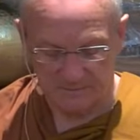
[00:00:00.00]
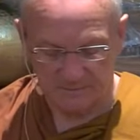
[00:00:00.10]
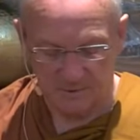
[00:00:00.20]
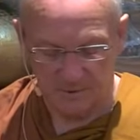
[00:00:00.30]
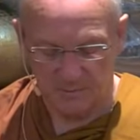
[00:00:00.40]

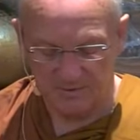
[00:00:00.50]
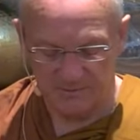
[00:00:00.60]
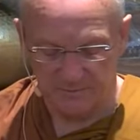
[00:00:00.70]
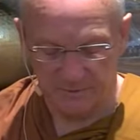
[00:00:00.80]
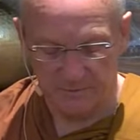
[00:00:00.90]
always
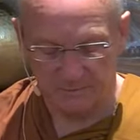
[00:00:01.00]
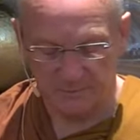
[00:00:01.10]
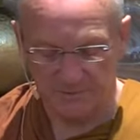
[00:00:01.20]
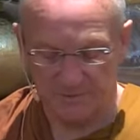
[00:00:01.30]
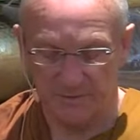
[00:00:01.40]
involved
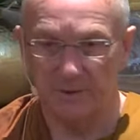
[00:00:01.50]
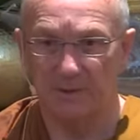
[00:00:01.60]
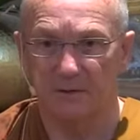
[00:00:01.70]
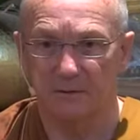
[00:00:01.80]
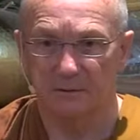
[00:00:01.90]
with the
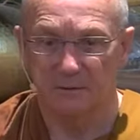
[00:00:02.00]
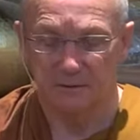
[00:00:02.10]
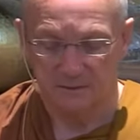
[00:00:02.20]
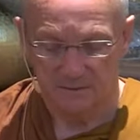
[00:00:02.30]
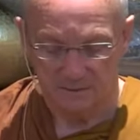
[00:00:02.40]

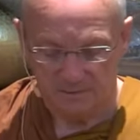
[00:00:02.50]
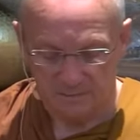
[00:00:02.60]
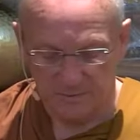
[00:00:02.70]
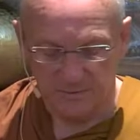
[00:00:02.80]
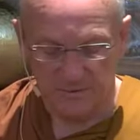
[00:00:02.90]

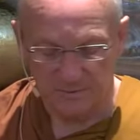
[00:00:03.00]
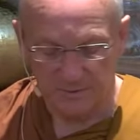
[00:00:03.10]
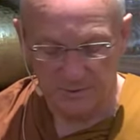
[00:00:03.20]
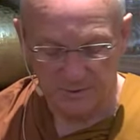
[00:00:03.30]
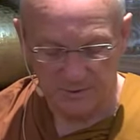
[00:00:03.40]

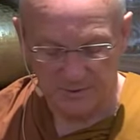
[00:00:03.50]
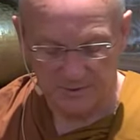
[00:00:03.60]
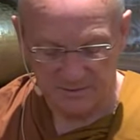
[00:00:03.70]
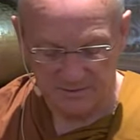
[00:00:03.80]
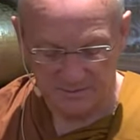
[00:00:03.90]
community
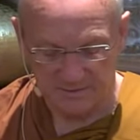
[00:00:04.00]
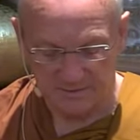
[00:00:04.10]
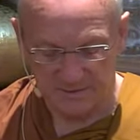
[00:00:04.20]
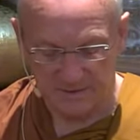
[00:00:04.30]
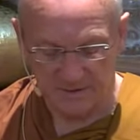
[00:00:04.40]

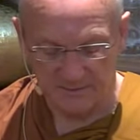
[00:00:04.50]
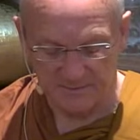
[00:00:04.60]
there.